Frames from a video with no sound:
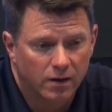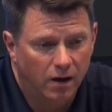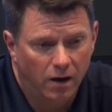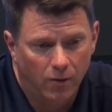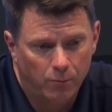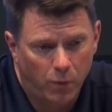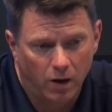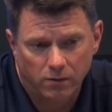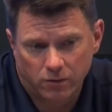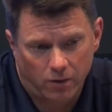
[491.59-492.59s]
Um,
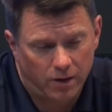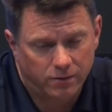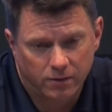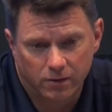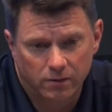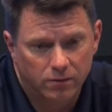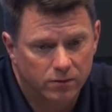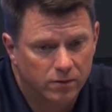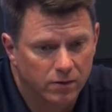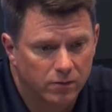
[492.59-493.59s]
but credit to,
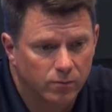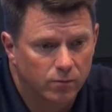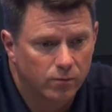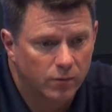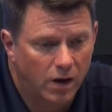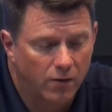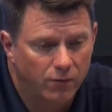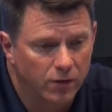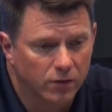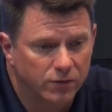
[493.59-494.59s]
to Connor
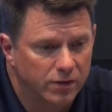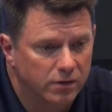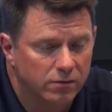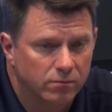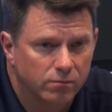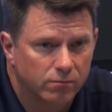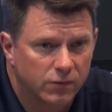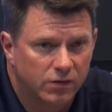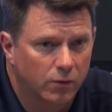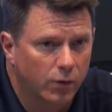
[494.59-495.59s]
Fields, he
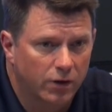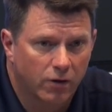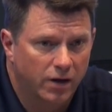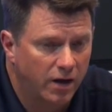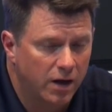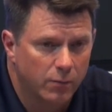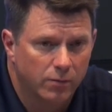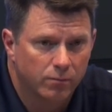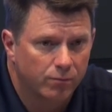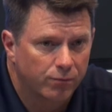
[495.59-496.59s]
still played a great game
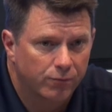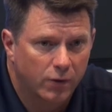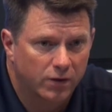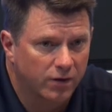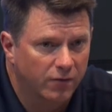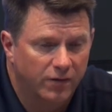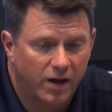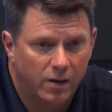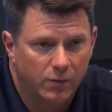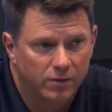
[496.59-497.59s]
and played a tough
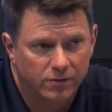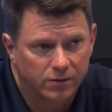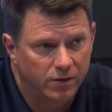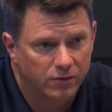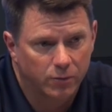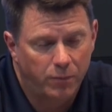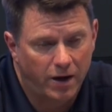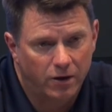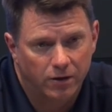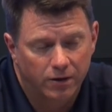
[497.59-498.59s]
game, and he's a
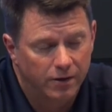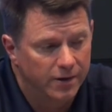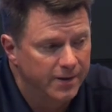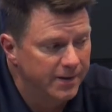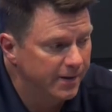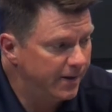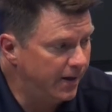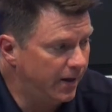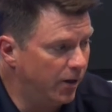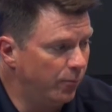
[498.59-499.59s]
competitor.
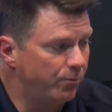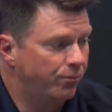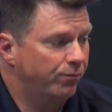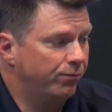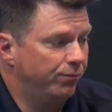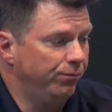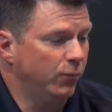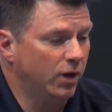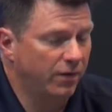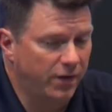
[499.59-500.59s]
Um,
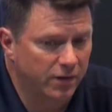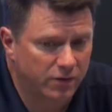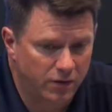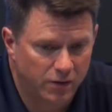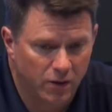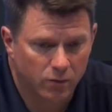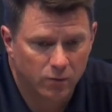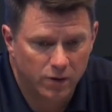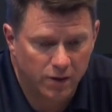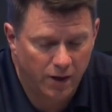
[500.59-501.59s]
but I think you know
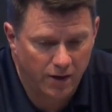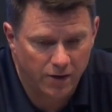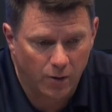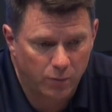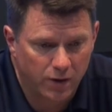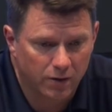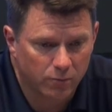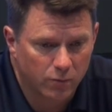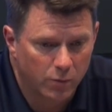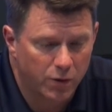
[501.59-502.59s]
it ended up being
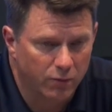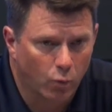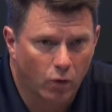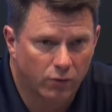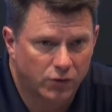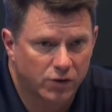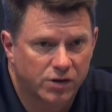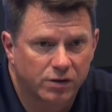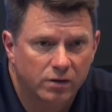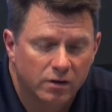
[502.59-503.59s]
a bit of a war of
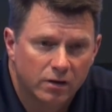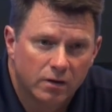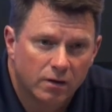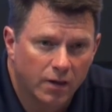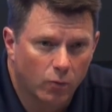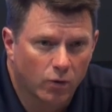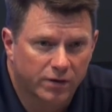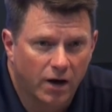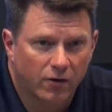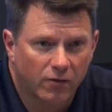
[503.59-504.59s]
attrition that
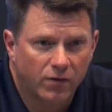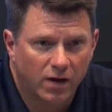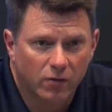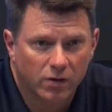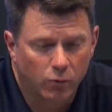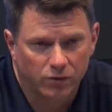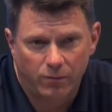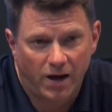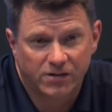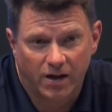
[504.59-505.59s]
worked out in our favor. He
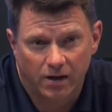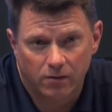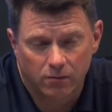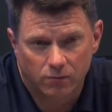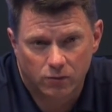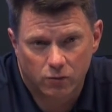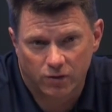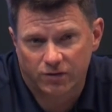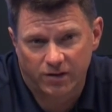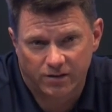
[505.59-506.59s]
wasn't matched on
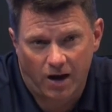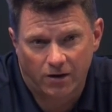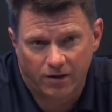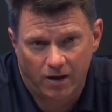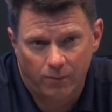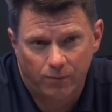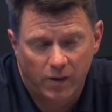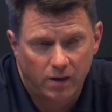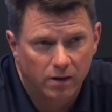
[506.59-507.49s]
Chris the entire time,